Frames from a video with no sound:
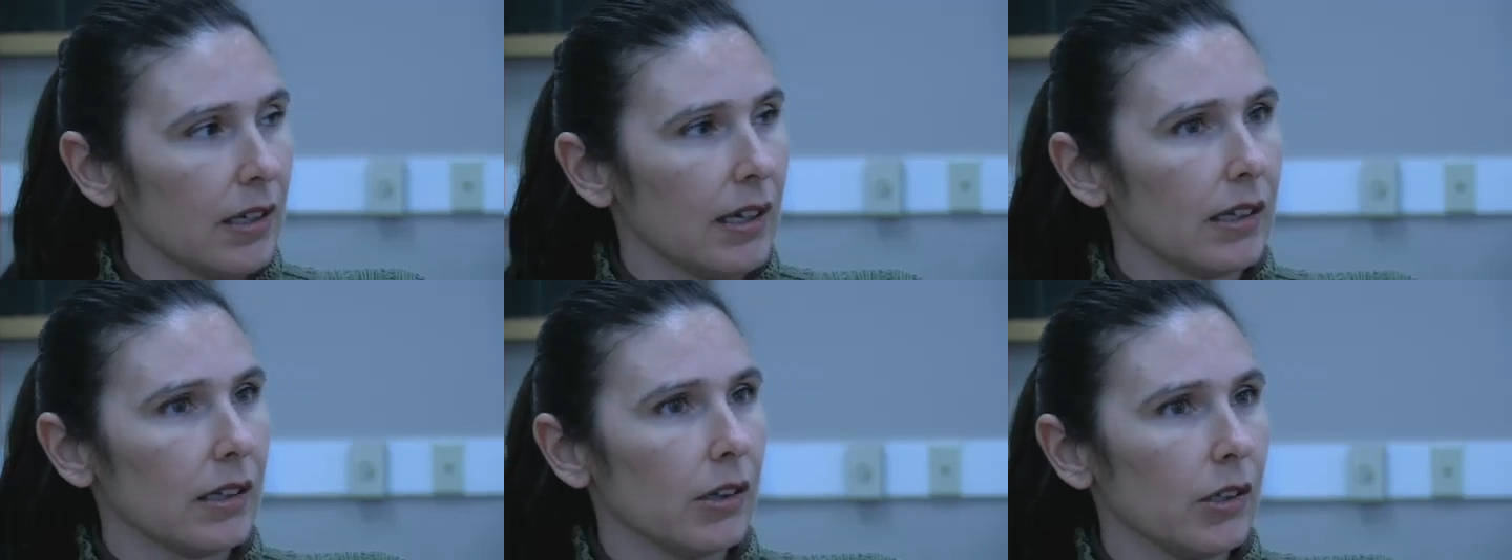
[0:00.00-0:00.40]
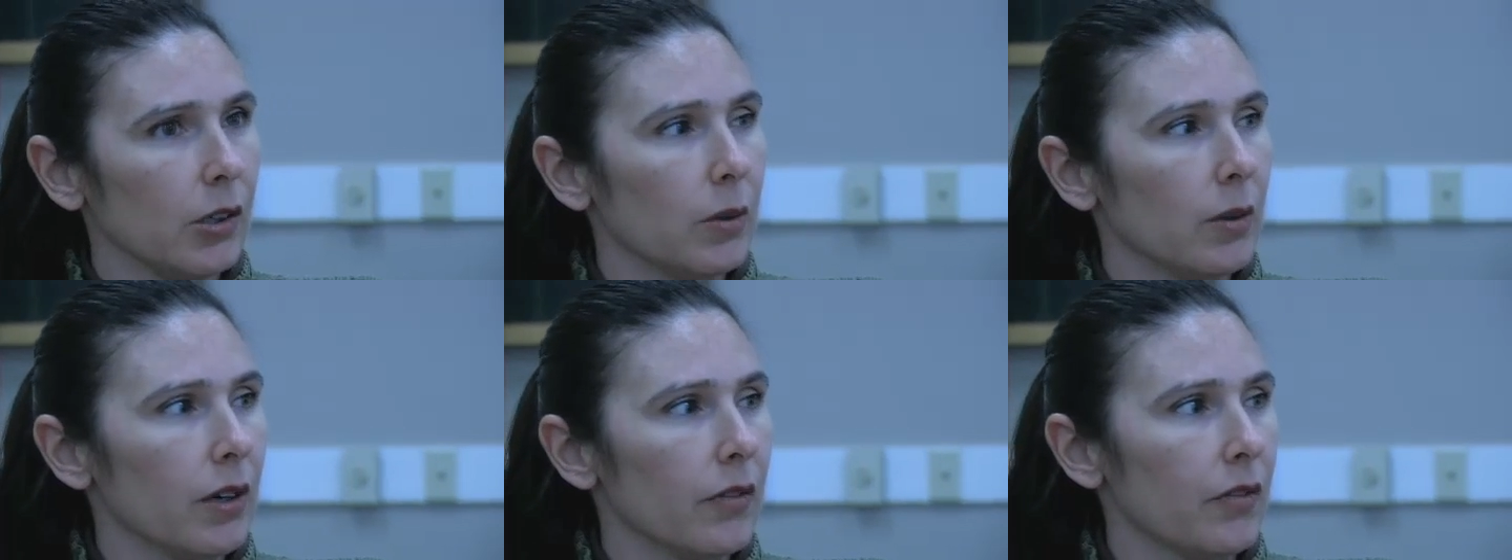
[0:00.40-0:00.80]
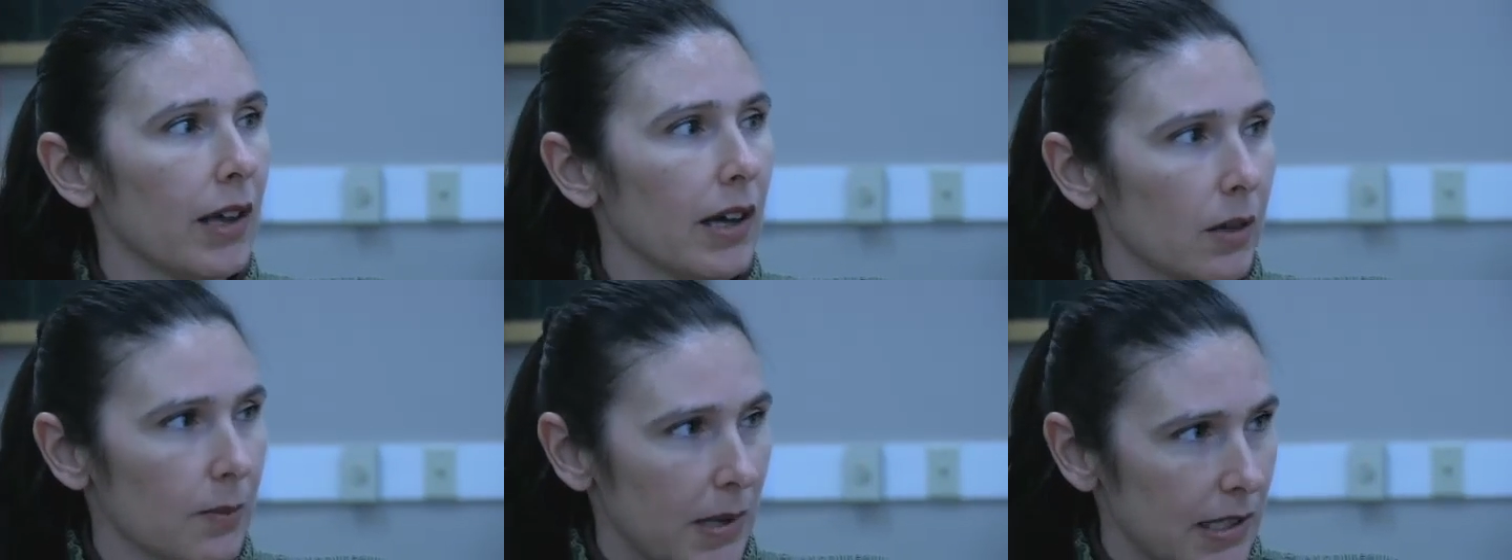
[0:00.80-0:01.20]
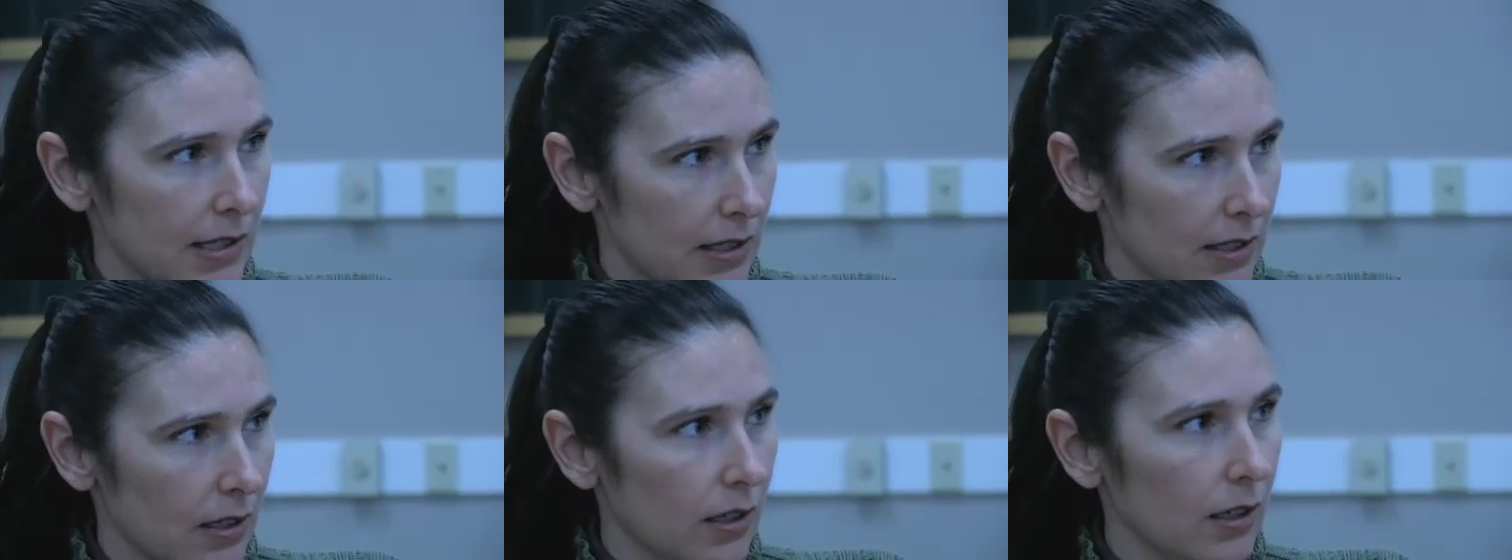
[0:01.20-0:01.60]
in lieu of
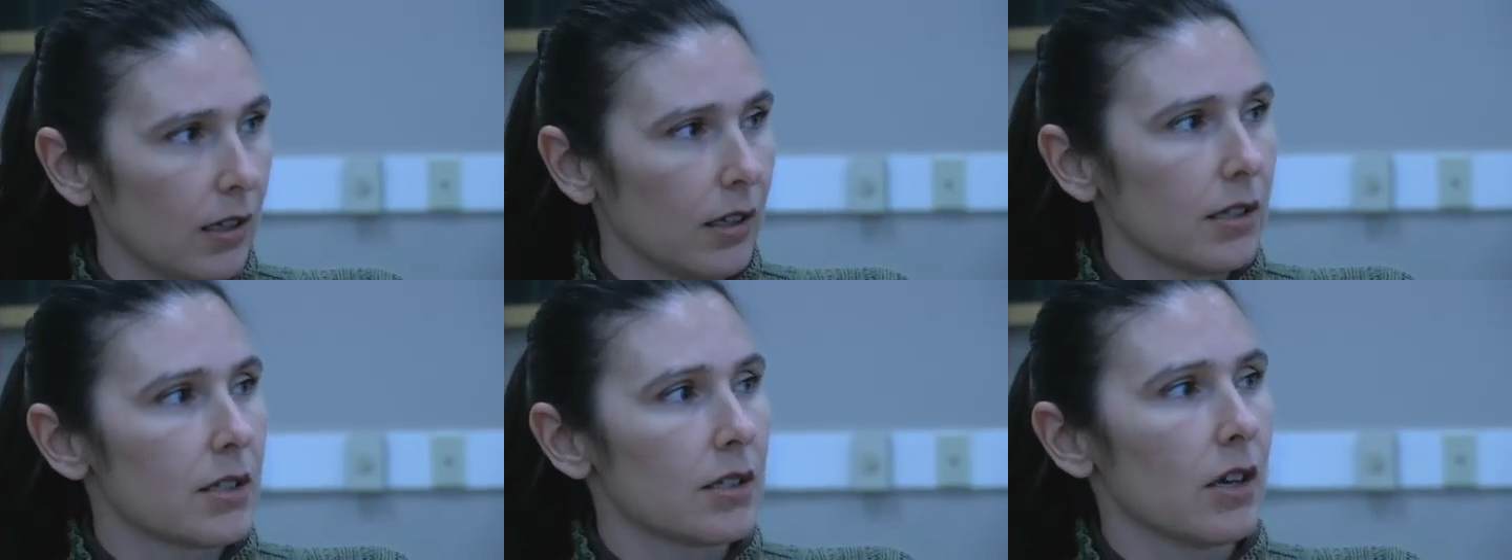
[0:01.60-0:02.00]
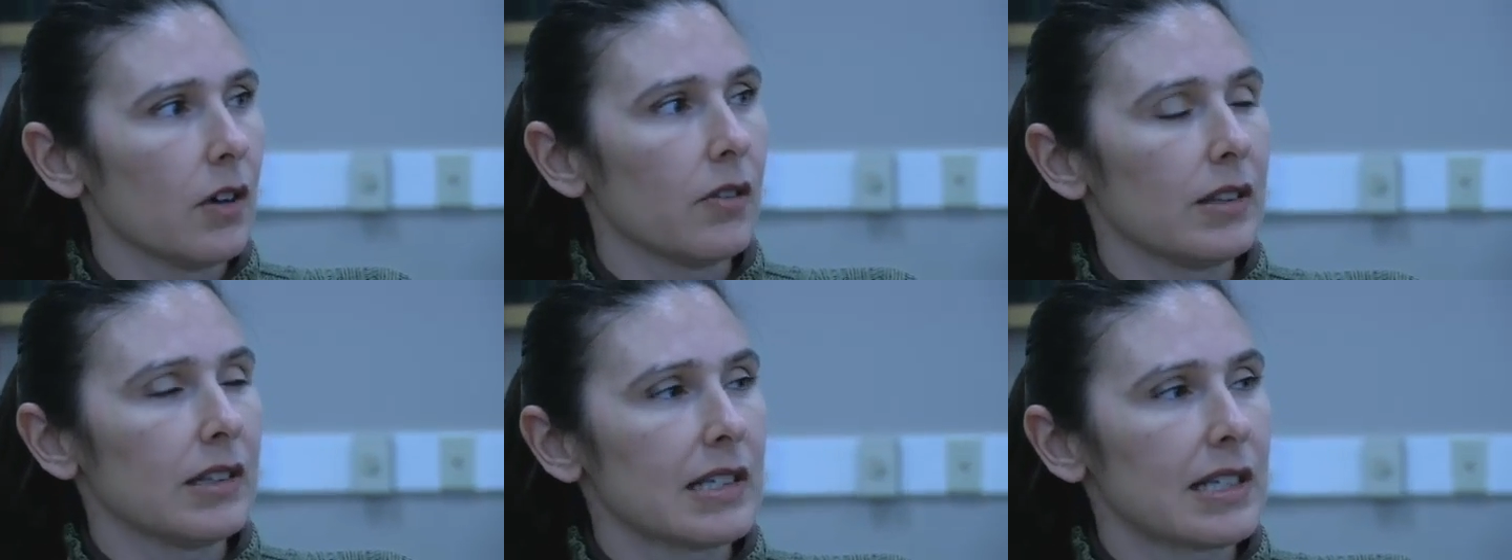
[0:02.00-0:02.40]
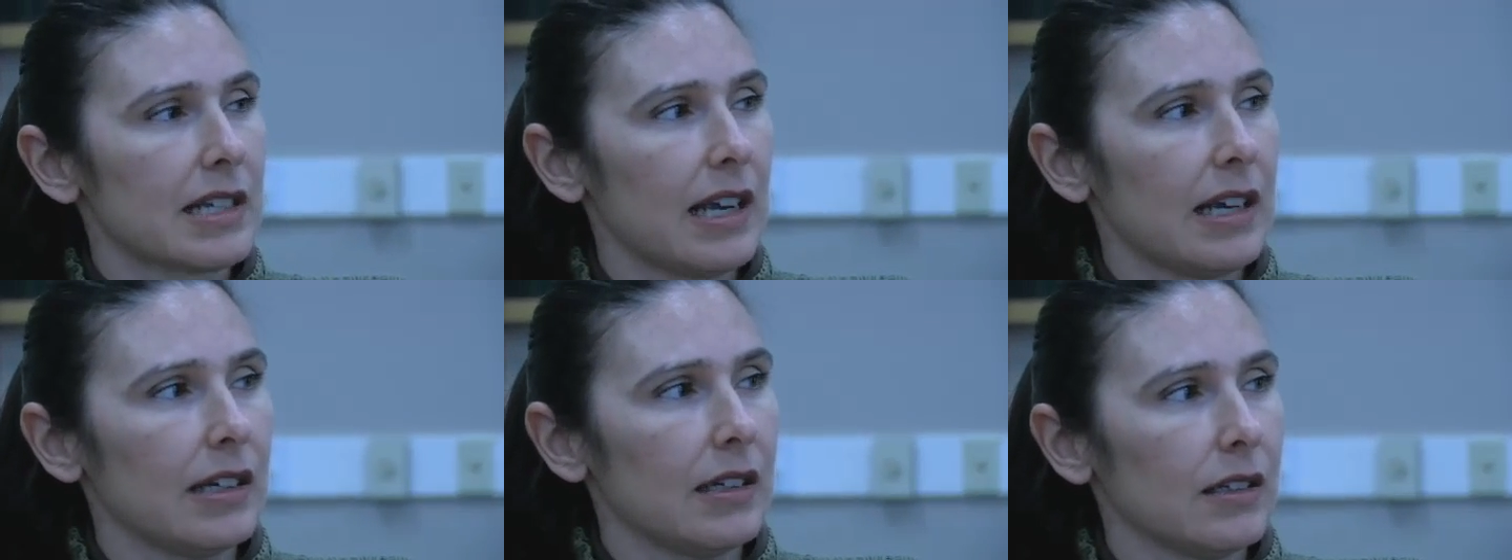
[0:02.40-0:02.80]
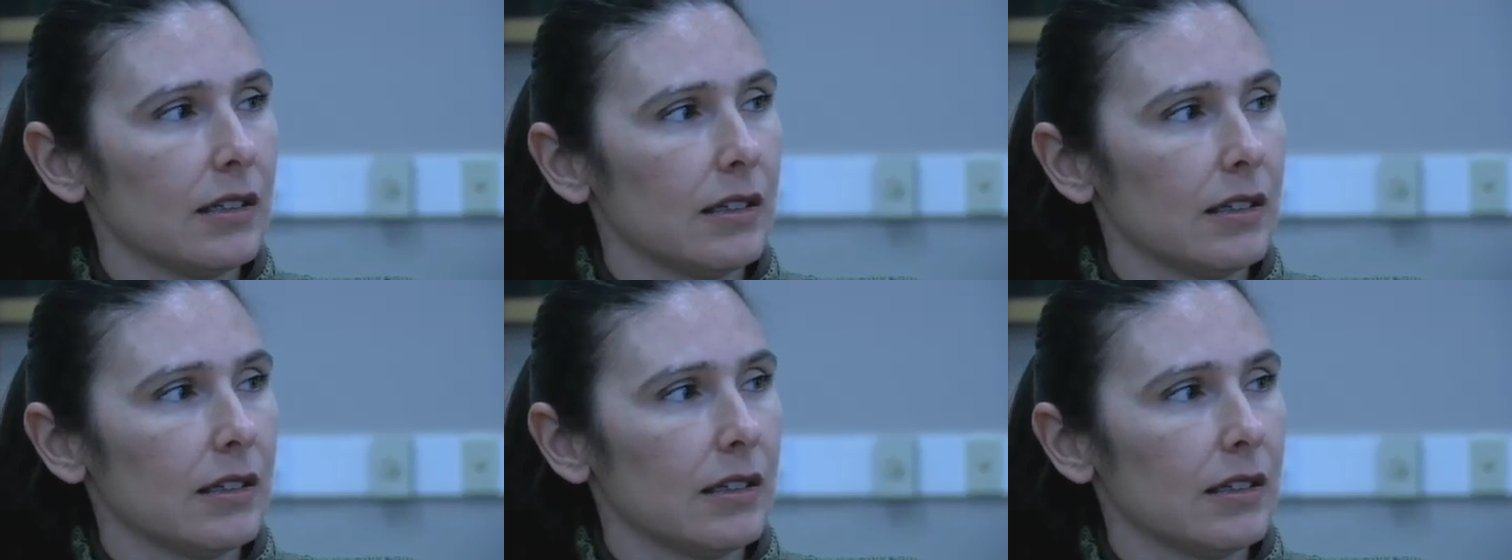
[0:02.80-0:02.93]
helmets so that the state